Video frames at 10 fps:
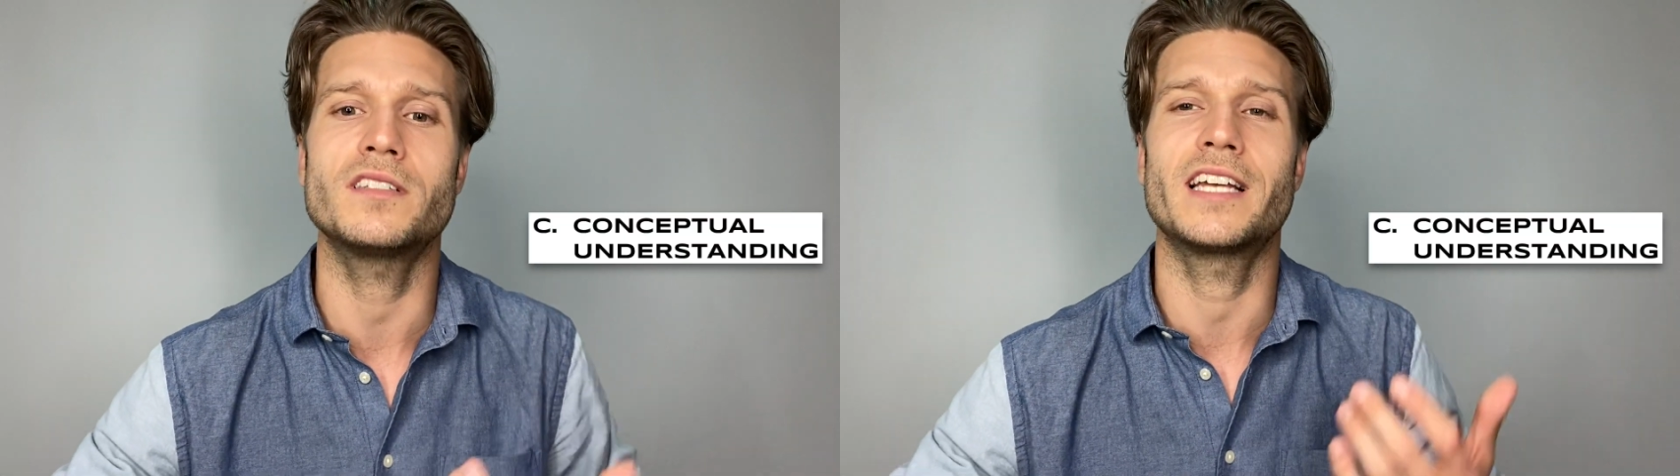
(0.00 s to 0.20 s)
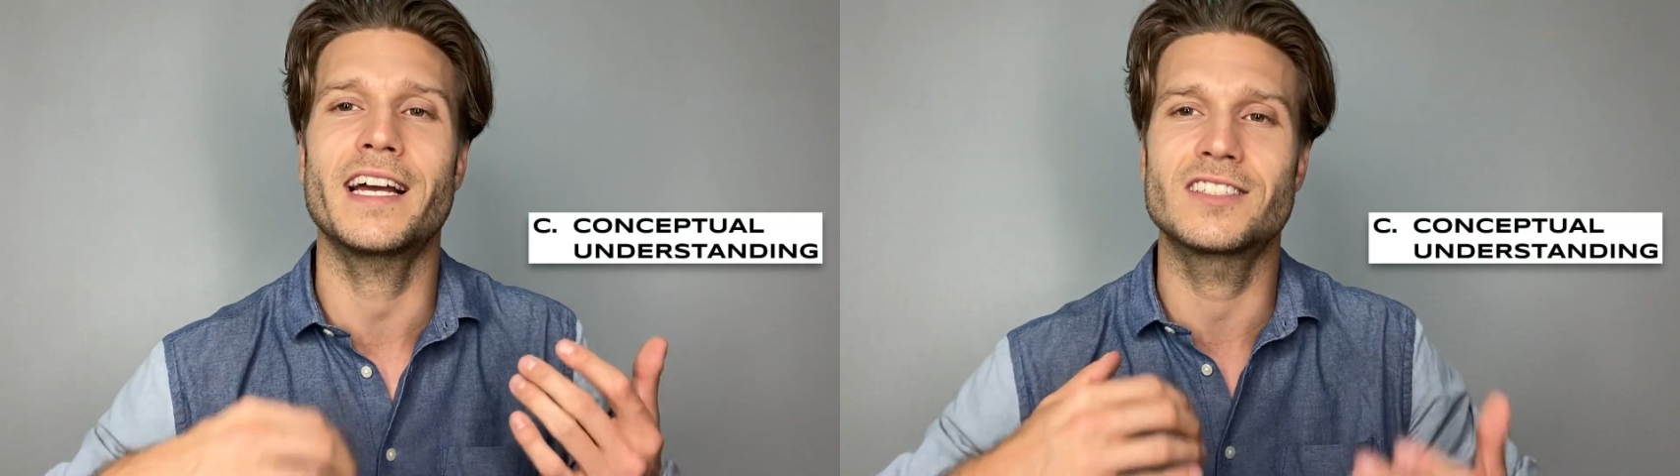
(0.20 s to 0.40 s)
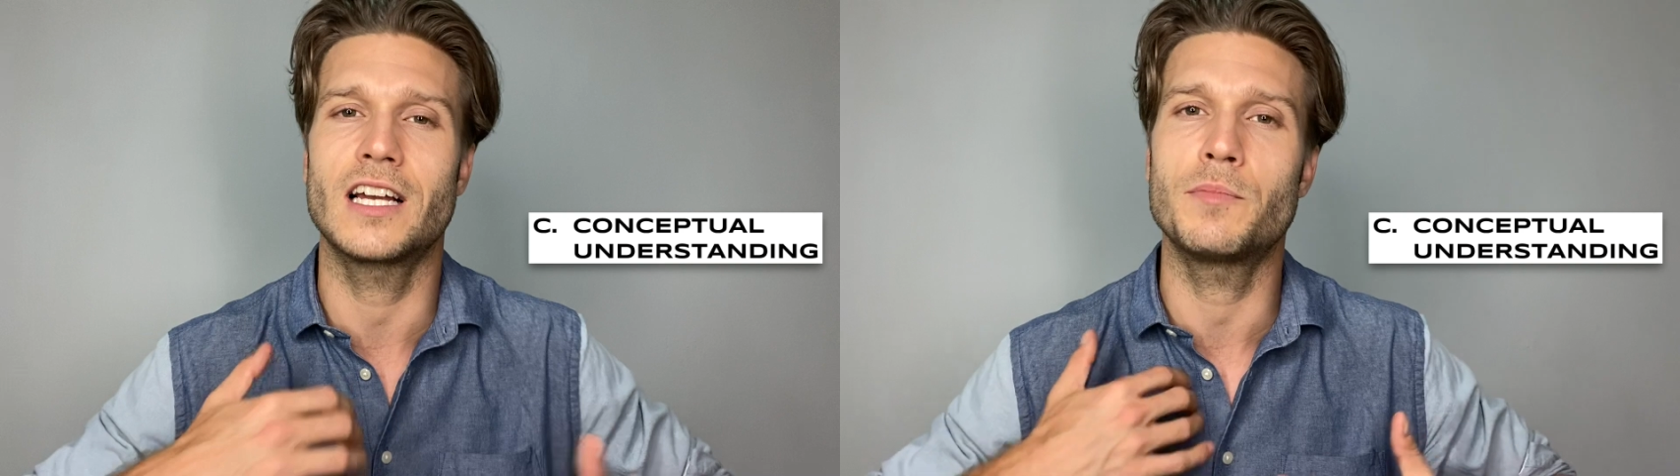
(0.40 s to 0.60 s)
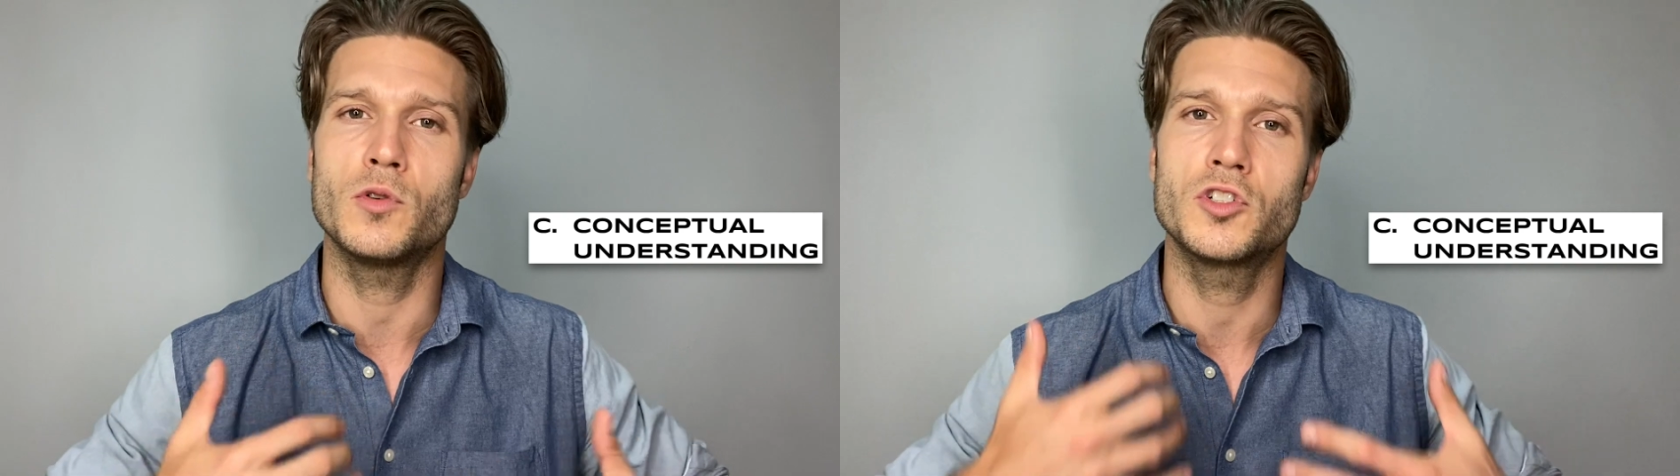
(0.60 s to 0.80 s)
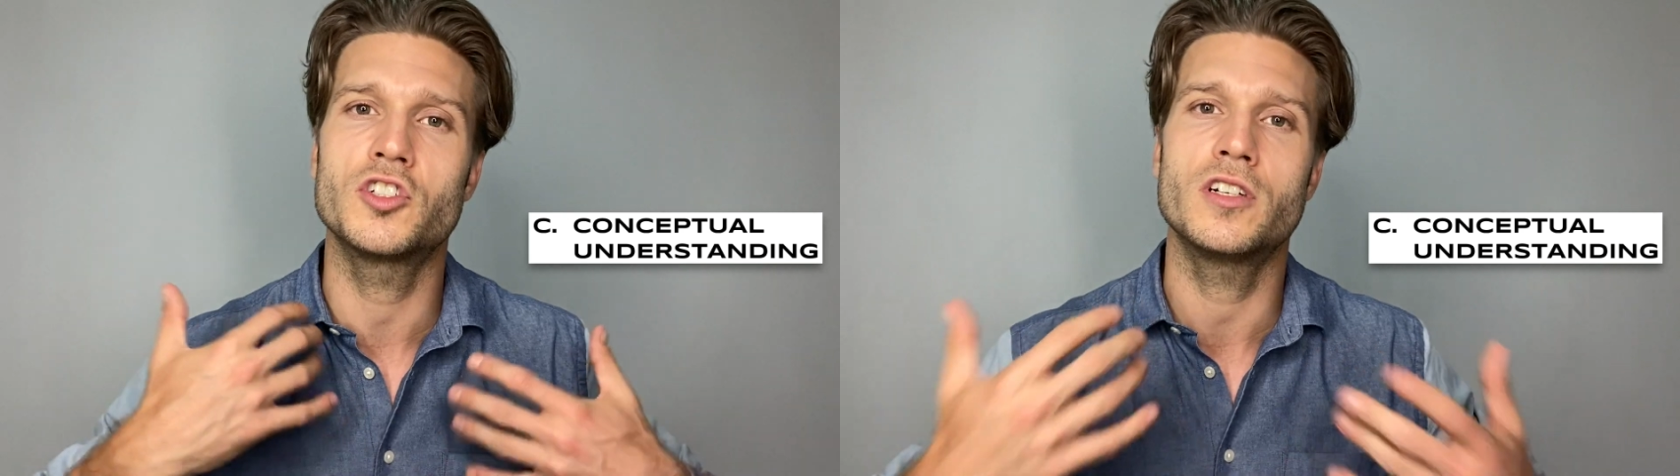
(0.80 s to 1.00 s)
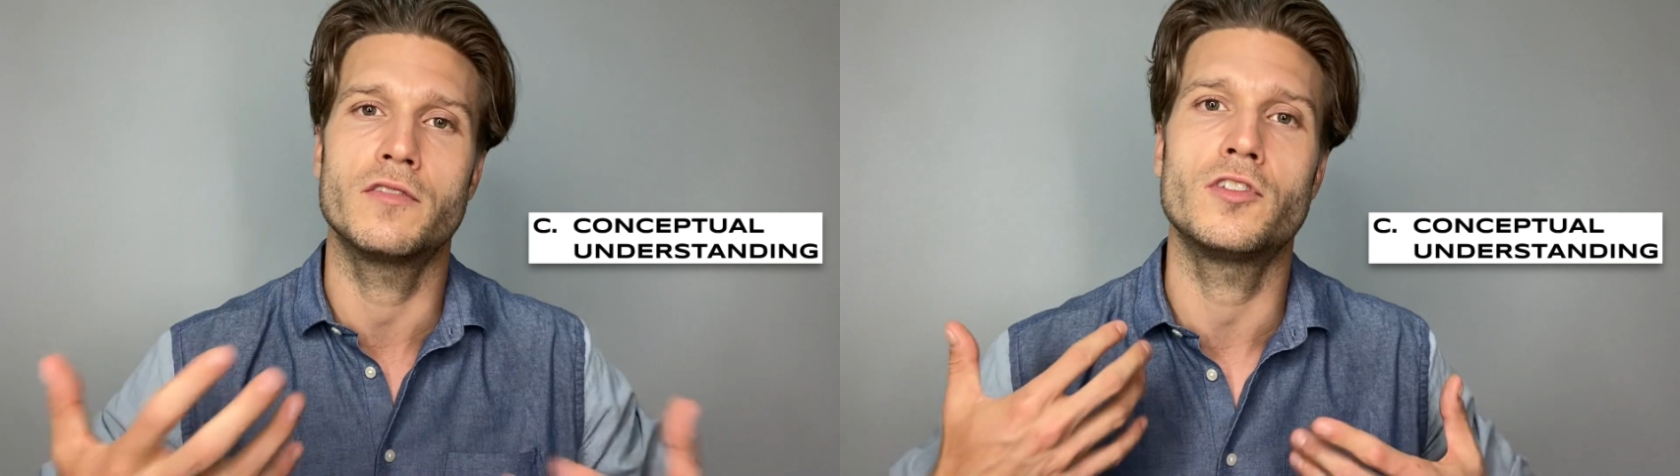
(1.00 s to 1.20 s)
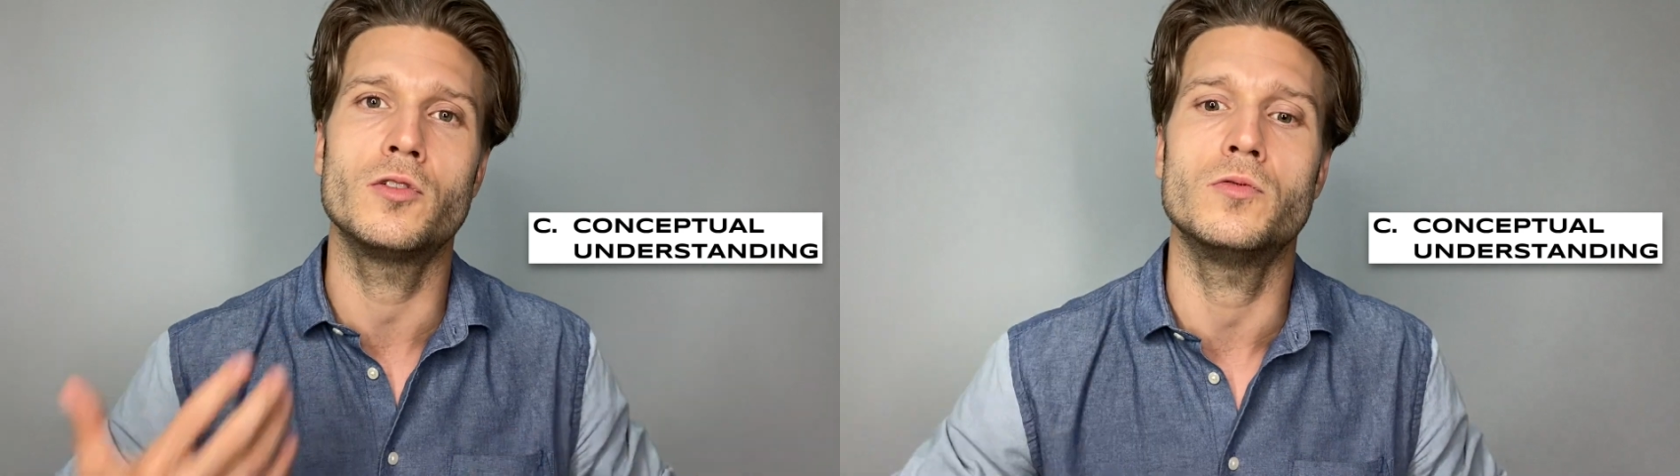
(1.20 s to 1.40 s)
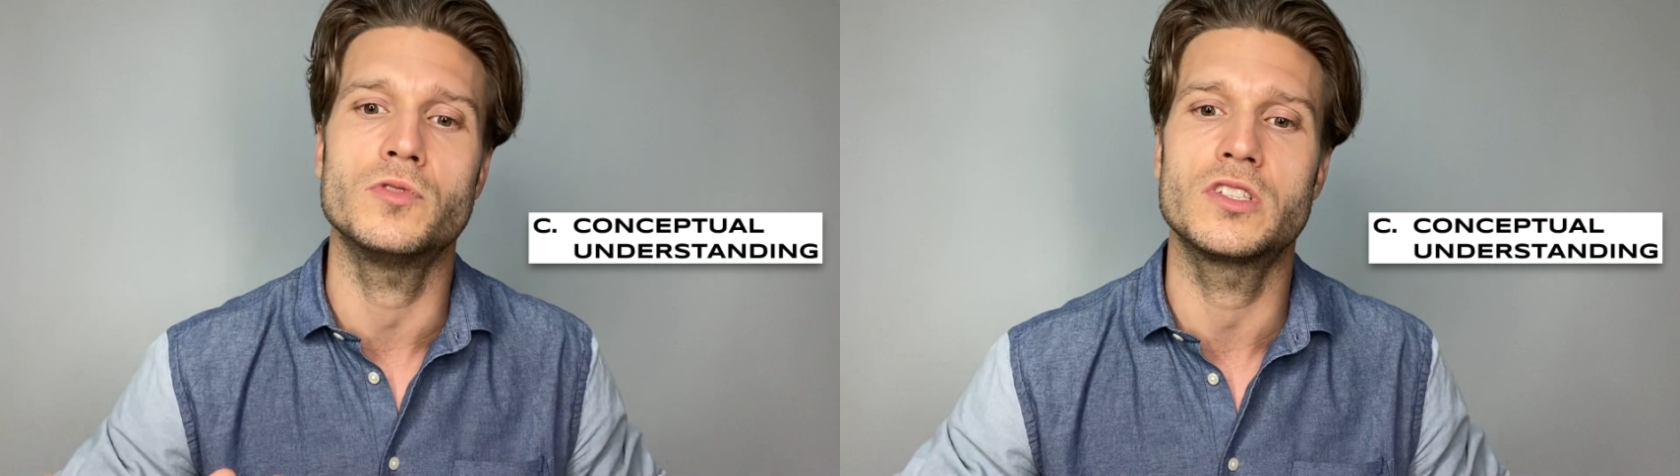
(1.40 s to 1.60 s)
text type you should have
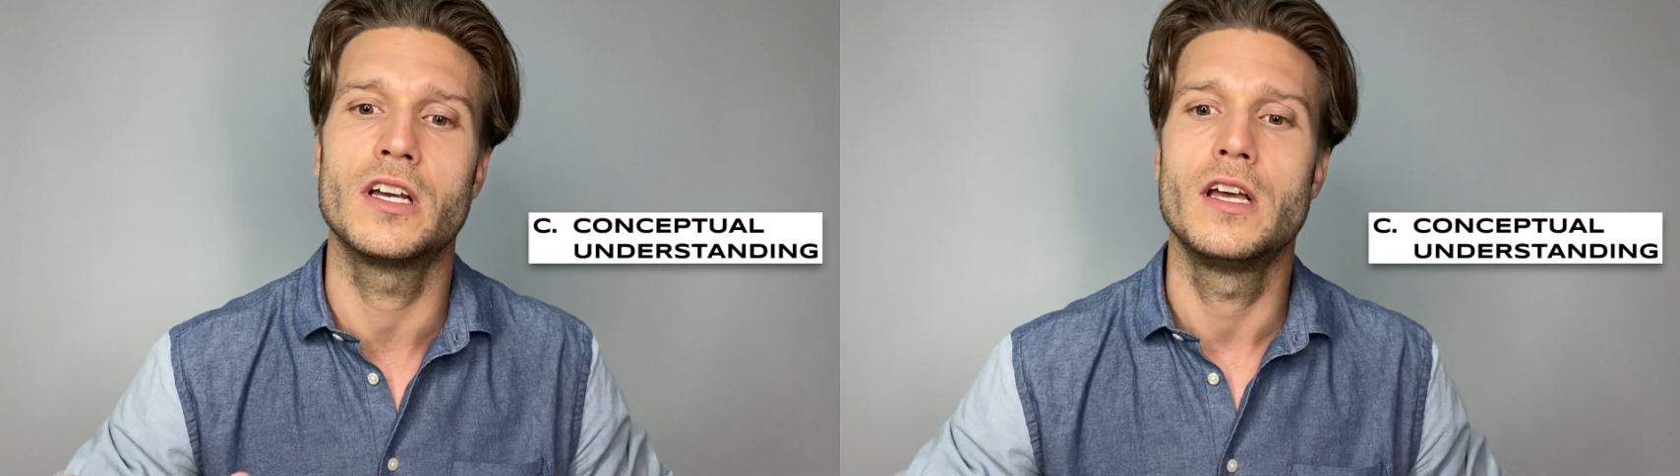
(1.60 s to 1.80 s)
used.